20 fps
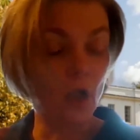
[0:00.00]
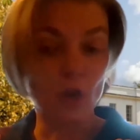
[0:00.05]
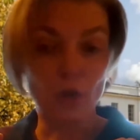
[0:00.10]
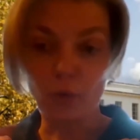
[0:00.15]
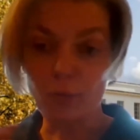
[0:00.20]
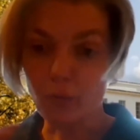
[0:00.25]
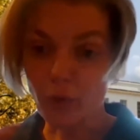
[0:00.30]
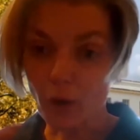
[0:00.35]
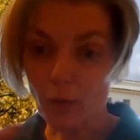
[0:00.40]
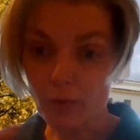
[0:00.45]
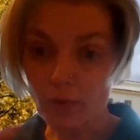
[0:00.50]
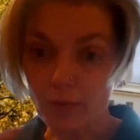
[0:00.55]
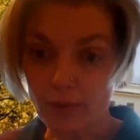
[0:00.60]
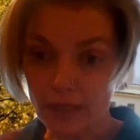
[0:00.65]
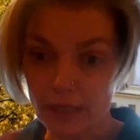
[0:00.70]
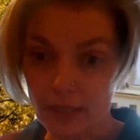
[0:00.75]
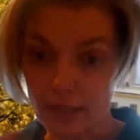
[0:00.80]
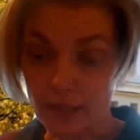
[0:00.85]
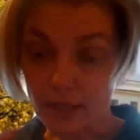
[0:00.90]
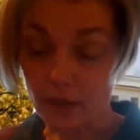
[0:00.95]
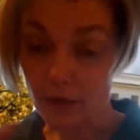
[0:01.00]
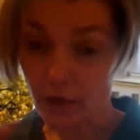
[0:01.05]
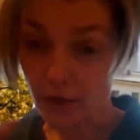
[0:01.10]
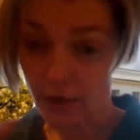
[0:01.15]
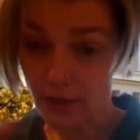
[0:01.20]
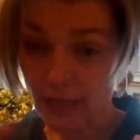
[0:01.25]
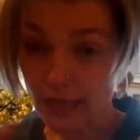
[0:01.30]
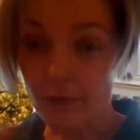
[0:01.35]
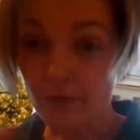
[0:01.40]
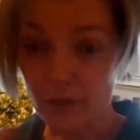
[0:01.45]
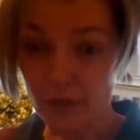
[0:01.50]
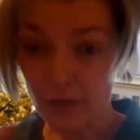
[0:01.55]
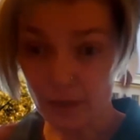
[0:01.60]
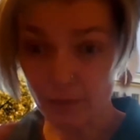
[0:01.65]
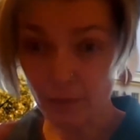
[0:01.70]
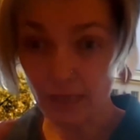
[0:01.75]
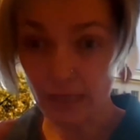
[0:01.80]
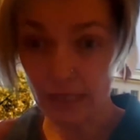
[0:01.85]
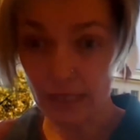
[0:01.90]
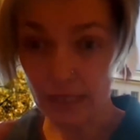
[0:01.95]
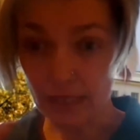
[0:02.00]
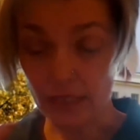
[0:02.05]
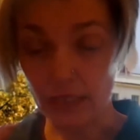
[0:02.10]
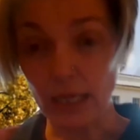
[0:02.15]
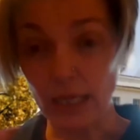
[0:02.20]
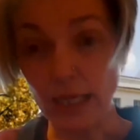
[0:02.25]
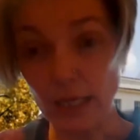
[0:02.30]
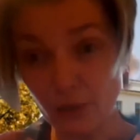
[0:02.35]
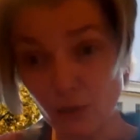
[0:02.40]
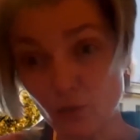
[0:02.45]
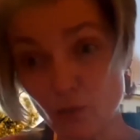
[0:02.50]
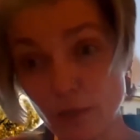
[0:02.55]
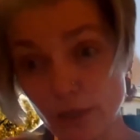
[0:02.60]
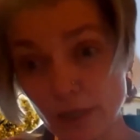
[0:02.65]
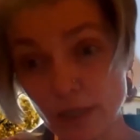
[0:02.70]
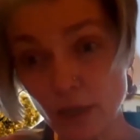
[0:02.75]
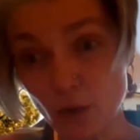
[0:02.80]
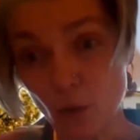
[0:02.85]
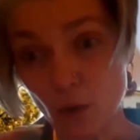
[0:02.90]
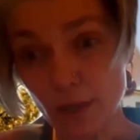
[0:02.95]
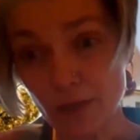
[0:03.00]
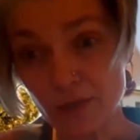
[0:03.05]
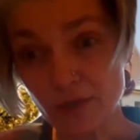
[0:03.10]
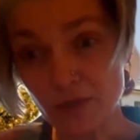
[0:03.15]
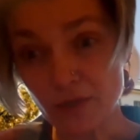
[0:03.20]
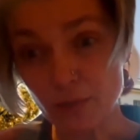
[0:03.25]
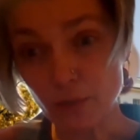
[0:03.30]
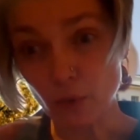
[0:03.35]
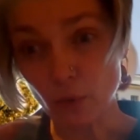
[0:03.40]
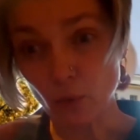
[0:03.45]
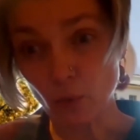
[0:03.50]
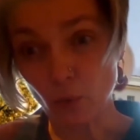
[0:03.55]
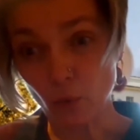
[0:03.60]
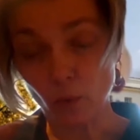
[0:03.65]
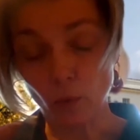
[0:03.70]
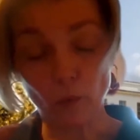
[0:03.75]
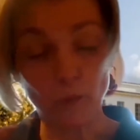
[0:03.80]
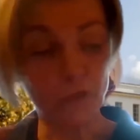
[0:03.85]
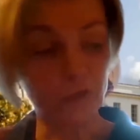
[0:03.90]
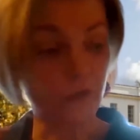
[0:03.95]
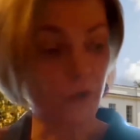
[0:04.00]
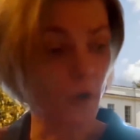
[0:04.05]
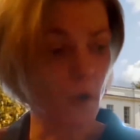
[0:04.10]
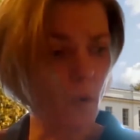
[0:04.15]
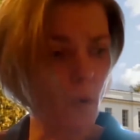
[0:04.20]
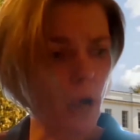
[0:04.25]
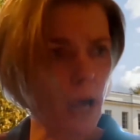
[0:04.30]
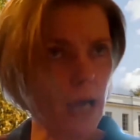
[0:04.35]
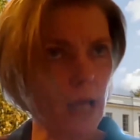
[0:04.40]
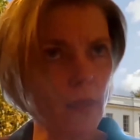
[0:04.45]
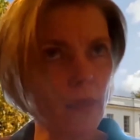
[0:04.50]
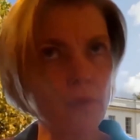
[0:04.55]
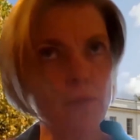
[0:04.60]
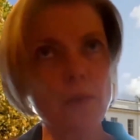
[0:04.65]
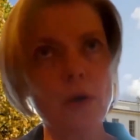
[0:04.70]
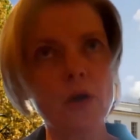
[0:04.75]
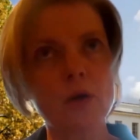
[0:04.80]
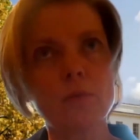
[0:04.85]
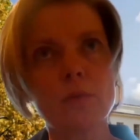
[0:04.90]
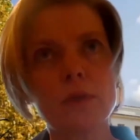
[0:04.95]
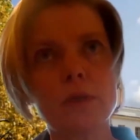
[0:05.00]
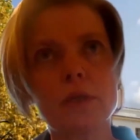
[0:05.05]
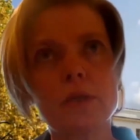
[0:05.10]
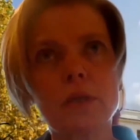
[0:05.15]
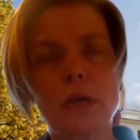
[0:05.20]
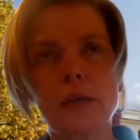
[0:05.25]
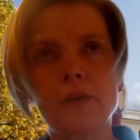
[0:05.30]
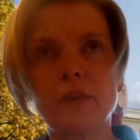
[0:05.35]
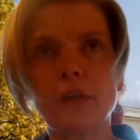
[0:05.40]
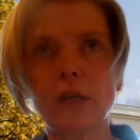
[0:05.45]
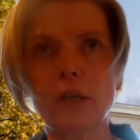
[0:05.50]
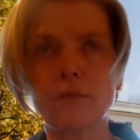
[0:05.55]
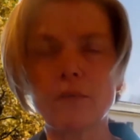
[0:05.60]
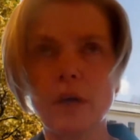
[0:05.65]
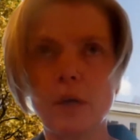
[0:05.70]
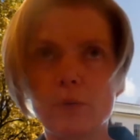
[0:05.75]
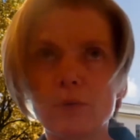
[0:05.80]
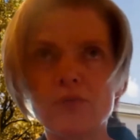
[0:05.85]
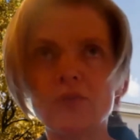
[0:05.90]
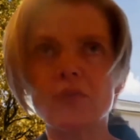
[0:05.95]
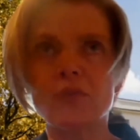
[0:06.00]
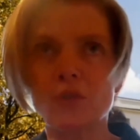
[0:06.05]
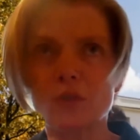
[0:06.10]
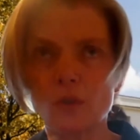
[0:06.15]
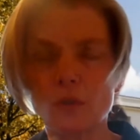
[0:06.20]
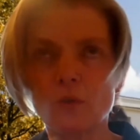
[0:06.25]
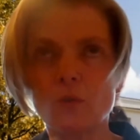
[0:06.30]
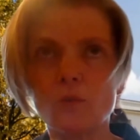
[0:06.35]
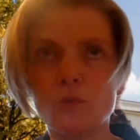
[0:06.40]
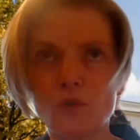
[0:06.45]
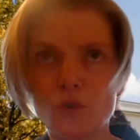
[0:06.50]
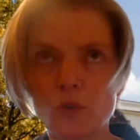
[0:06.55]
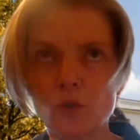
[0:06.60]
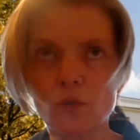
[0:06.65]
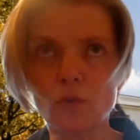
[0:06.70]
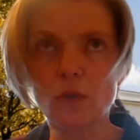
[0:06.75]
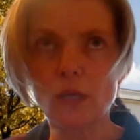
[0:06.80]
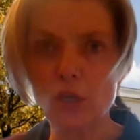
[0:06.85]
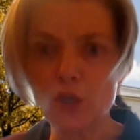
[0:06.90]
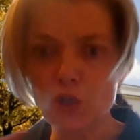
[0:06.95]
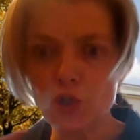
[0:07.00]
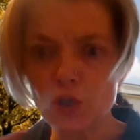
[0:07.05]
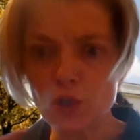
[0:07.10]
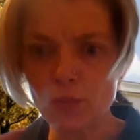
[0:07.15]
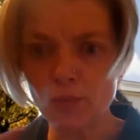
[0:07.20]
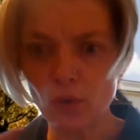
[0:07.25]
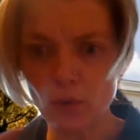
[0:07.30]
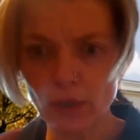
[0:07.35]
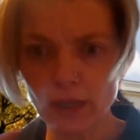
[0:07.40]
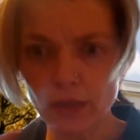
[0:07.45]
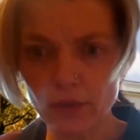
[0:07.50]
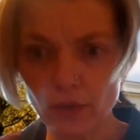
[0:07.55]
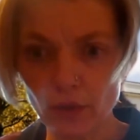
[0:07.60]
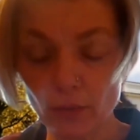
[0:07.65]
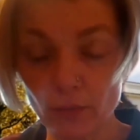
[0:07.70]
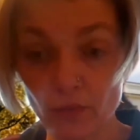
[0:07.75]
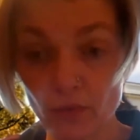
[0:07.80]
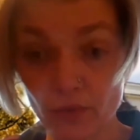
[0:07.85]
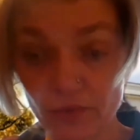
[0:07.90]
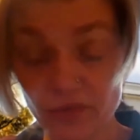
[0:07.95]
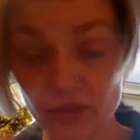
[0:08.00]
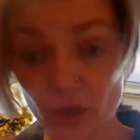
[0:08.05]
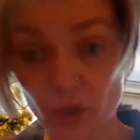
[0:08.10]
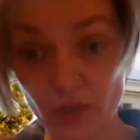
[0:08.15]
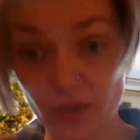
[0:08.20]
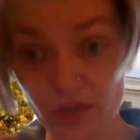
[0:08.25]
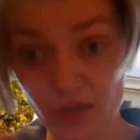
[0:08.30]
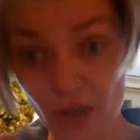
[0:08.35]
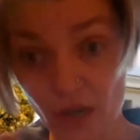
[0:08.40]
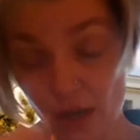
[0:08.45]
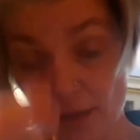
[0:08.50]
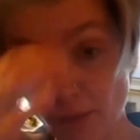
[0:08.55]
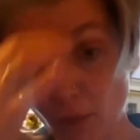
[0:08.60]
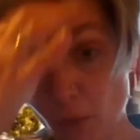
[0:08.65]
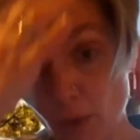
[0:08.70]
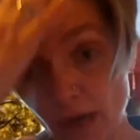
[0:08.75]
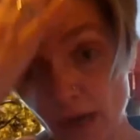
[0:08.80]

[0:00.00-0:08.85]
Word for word: The problem is that the evidence base is really quite small. So at the moment, I think if I was to to enumerate the number of studies that I'm